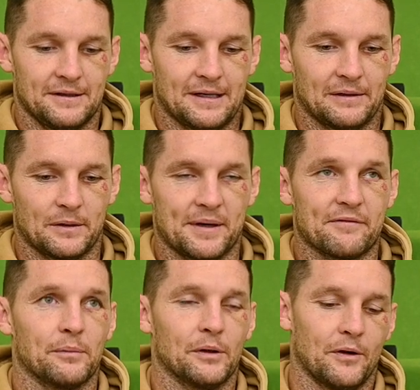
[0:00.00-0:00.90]
a little bit
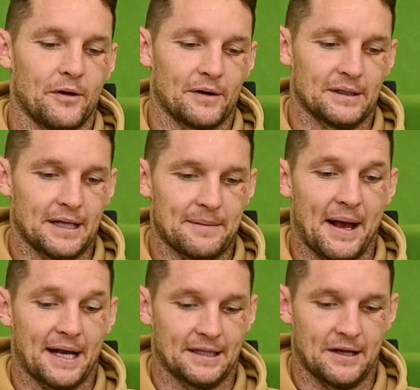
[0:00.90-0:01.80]
of a blur, and
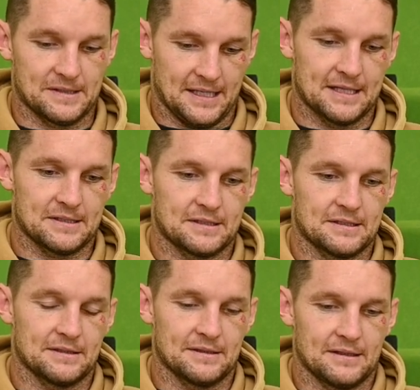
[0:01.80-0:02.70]
back in those days I
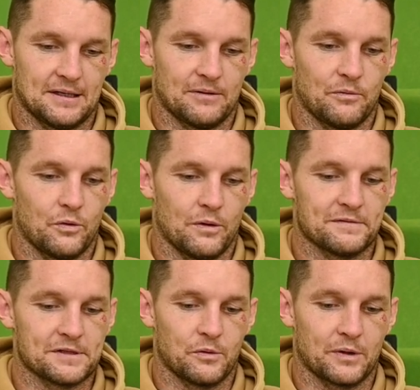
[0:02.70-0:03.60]
wore
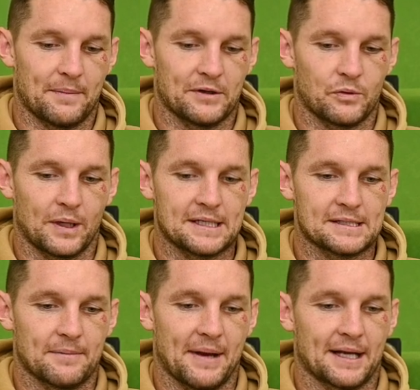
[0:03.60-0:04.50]
number 20,
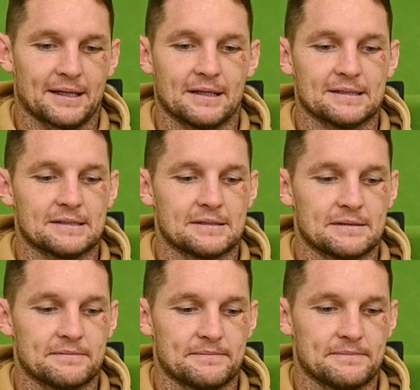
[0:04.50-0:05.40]
so back in those
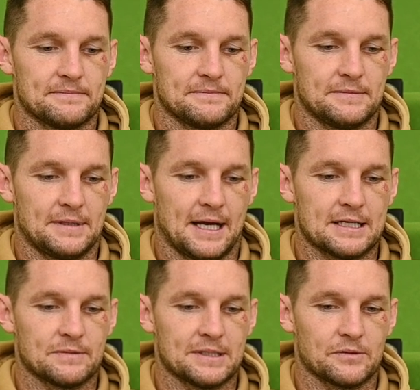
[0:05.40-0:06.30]

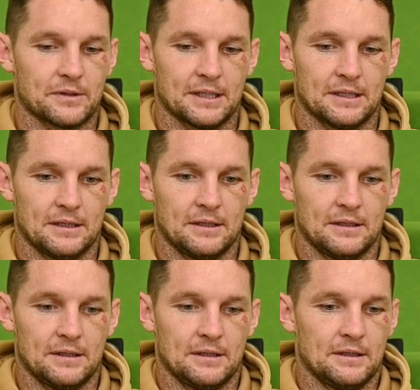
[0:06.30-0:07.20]
days we sort of,
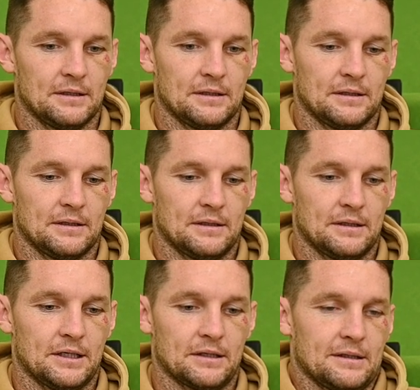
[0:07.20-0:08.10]

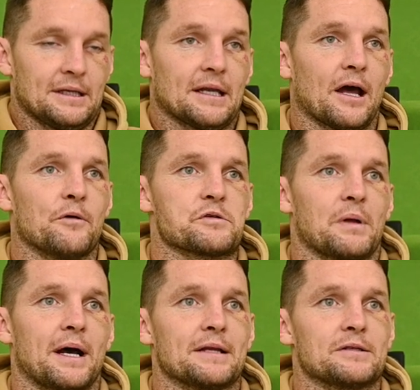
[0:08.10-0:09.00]
you didn't know who was
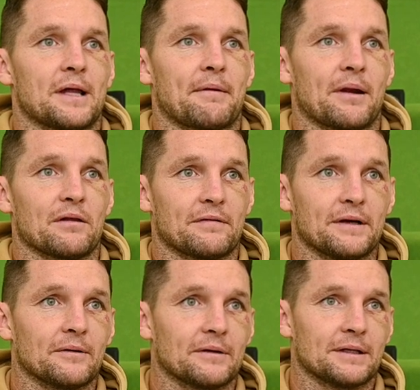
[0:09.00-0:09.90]
playing until they ran on the
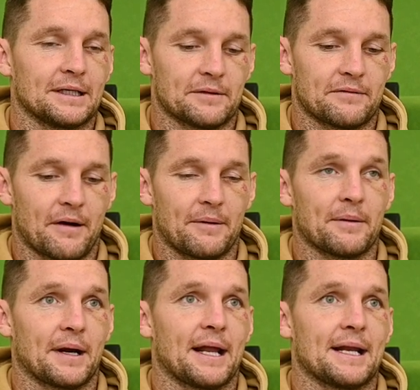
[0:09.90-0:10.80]
field. You could throw
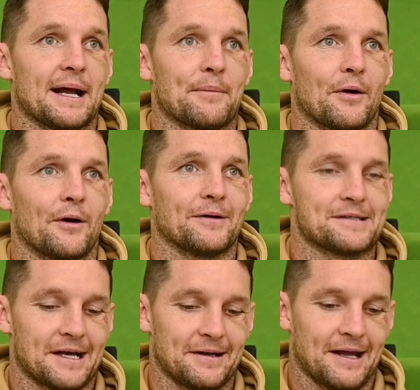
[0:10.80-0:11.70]
anyone and any number on,
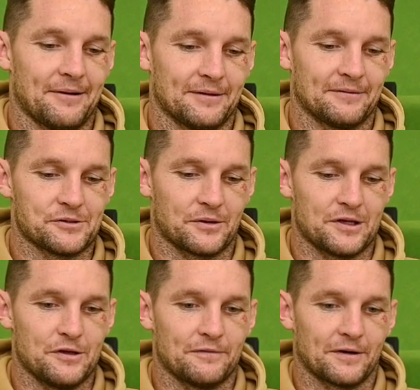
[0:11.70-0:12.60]
so no one sort
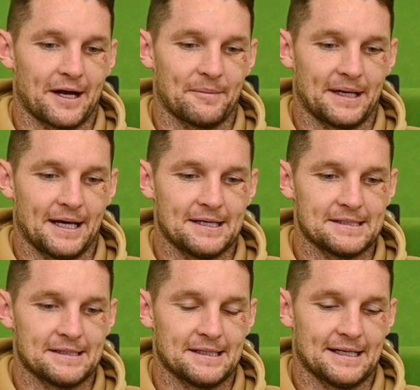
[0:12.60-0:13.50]
of knew for a couple of
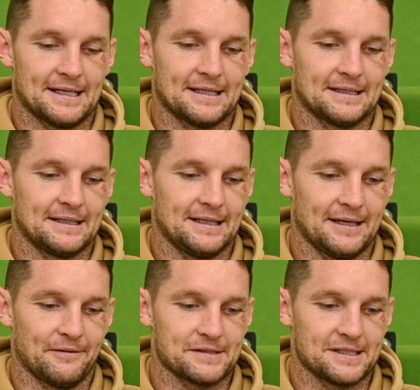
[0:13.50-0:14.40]
days, and
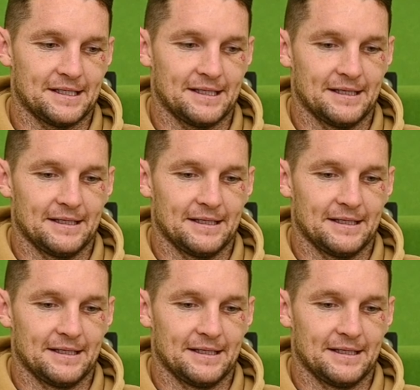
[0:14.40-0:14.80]
obviously